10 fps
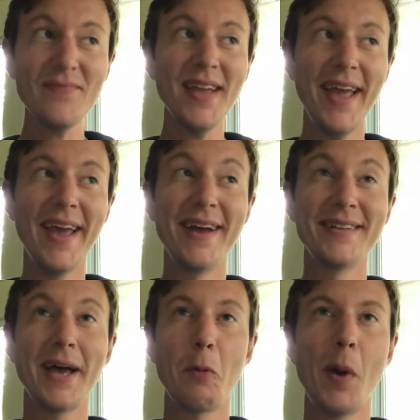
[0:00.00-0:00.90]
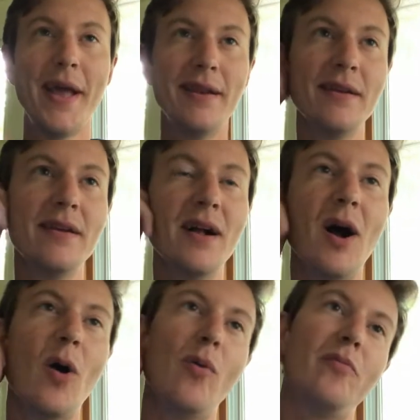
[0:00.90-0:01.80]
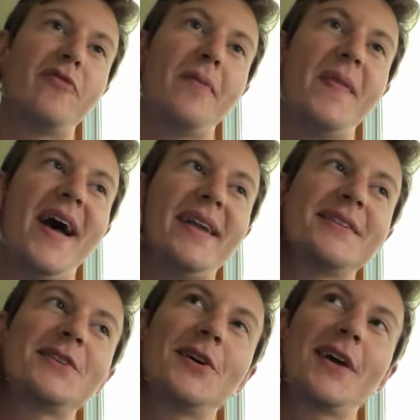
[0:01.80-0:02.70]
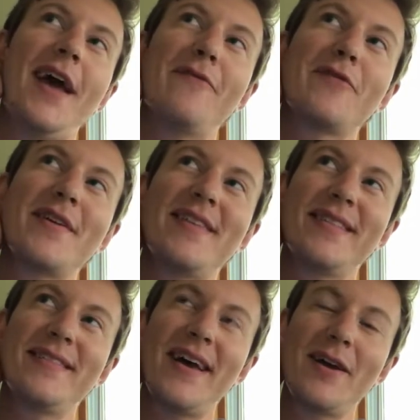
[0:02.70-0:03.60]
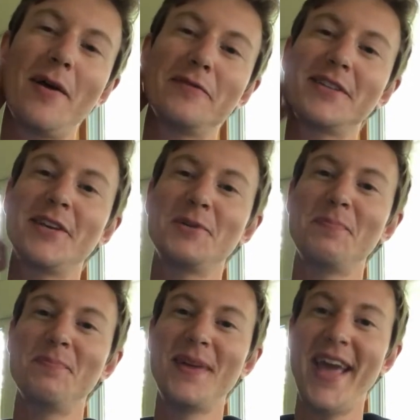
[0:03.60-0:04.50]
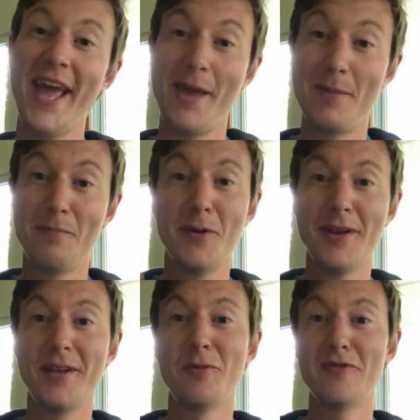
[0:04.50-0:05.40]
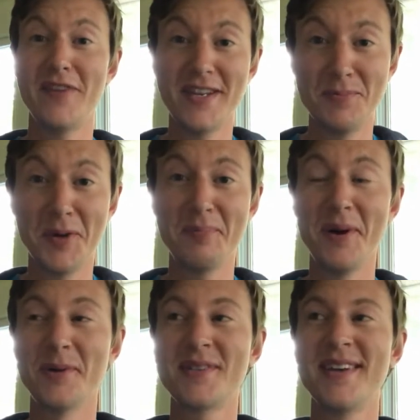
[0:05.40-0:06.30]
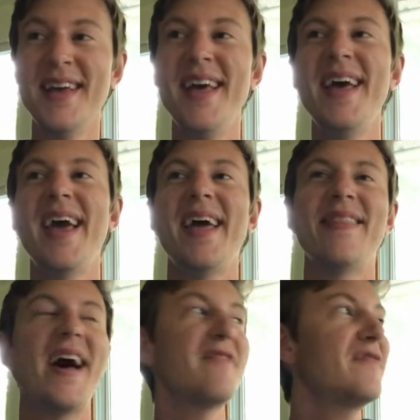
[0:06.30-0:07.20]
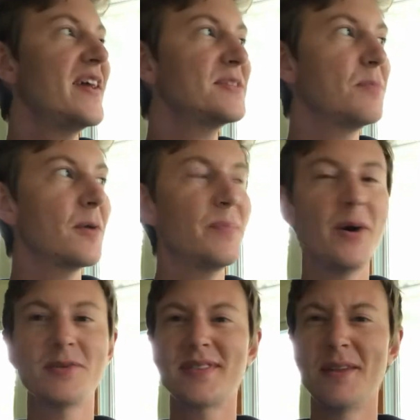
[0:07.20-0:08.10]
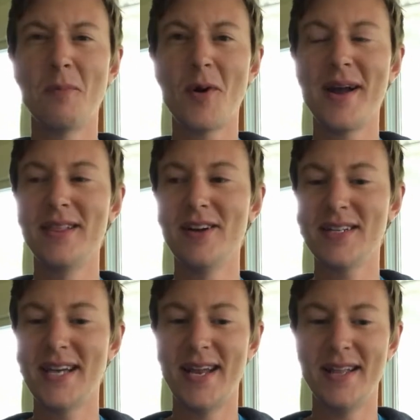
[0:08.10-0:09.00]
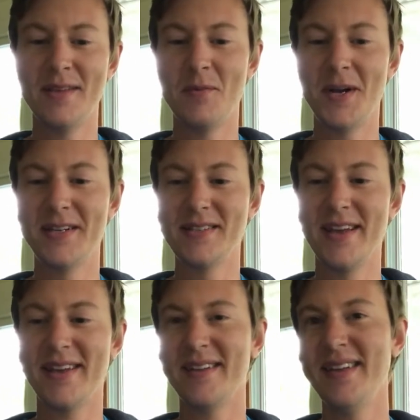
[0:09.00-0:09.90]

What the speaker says: And I went home from that and took everything that conversation became and put it into a Facebook post. And that Facebook post, the more I looked at it, the more I was like,